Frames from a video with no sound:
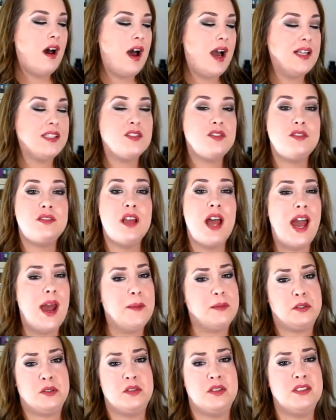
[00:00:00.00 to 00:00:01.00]
I
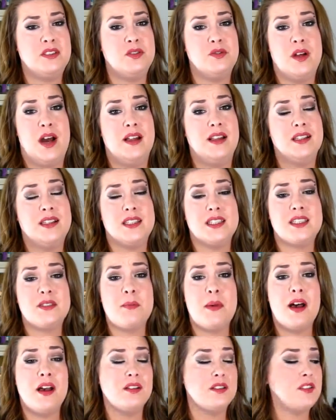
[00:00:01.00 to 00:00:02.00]
absolutely do not like the
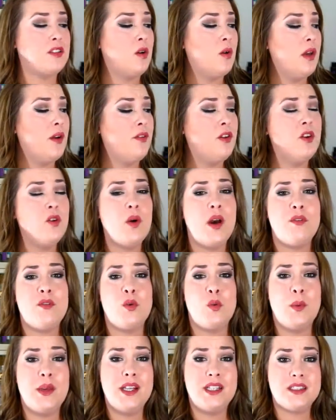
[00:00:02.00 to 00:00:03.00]
smell, so if you have
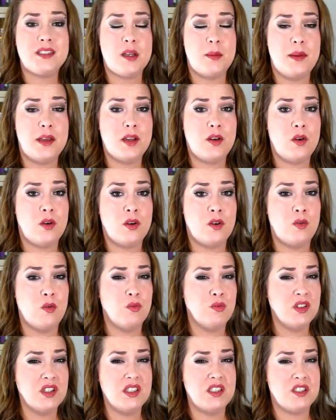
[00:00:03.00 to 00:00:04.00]
a weak stomach or you
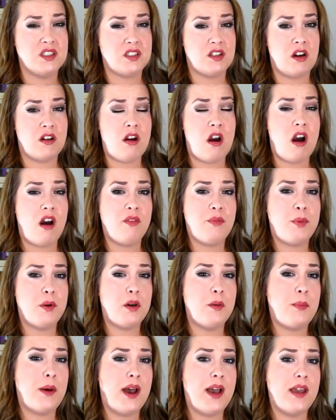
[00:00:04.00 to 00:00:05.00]
really just are
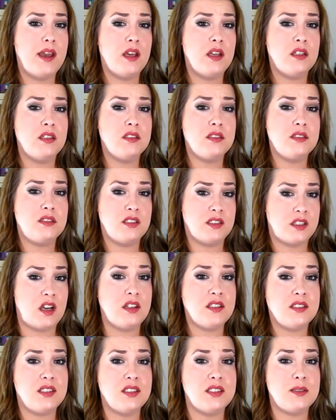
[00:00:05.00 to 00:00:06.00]
off-put by
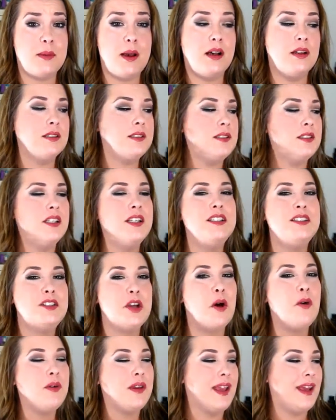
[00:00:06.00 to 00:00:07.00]
disgusting smells,
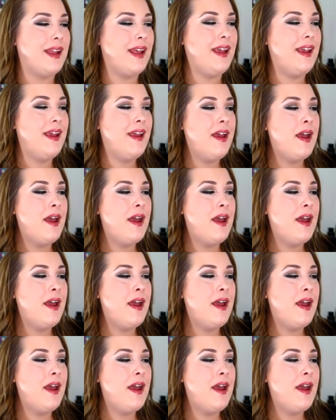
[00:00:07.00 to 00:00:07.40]
don't get it.